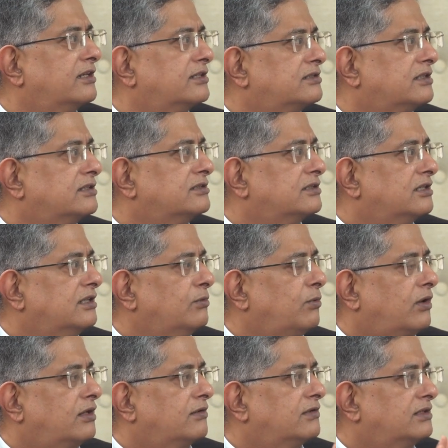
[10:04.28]
is concerned,
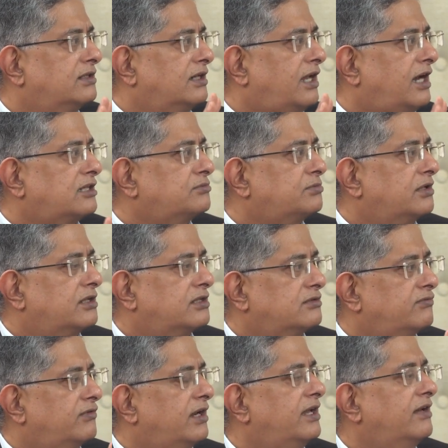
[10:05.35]
whatever the taxpayer is
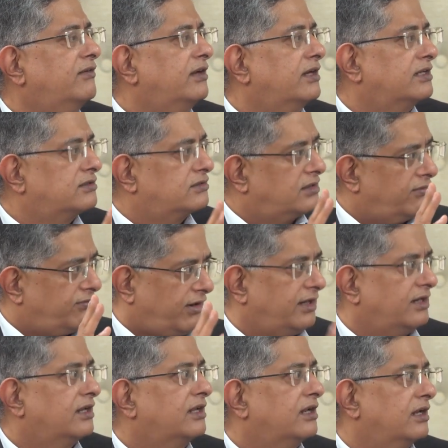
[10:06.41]
filling is the
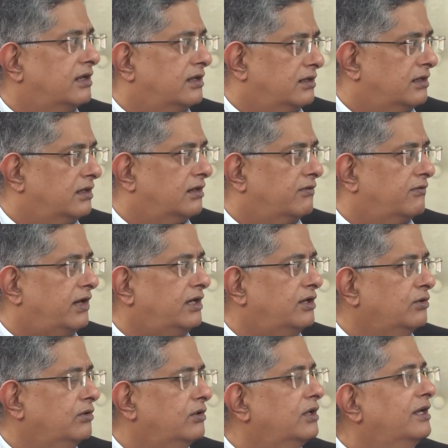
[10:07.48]
final
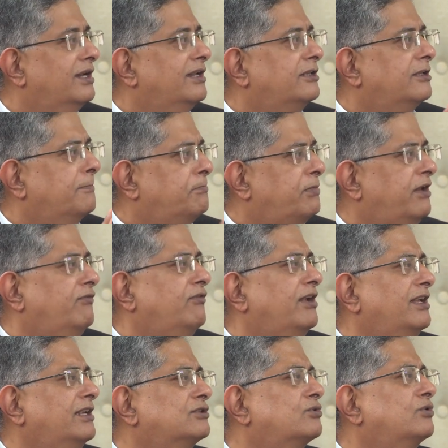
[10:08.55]
value. The
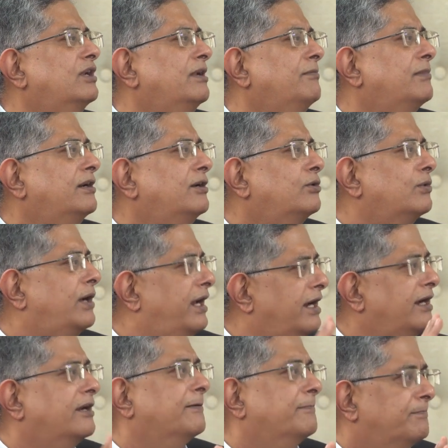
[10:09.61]
pre-filling is only meant to
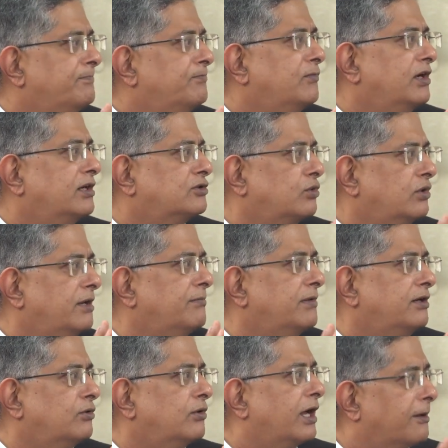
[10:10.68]
aid him. It's only
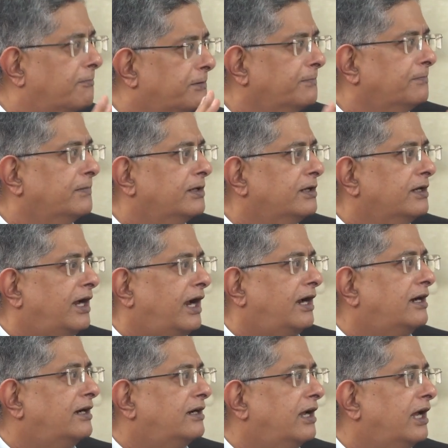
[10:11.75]
meant to help him, and
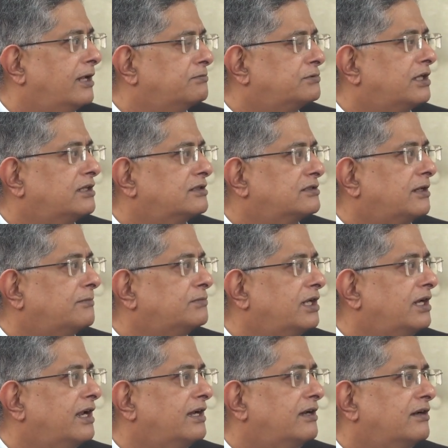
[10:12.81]
it helps as
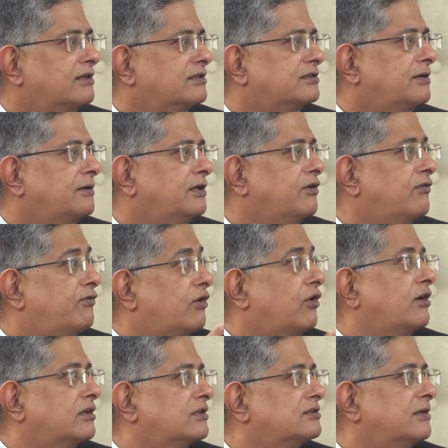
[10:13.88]
something like you have
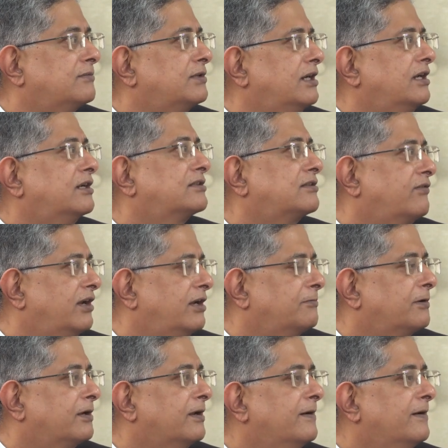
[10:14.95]
forgotten something, it is available.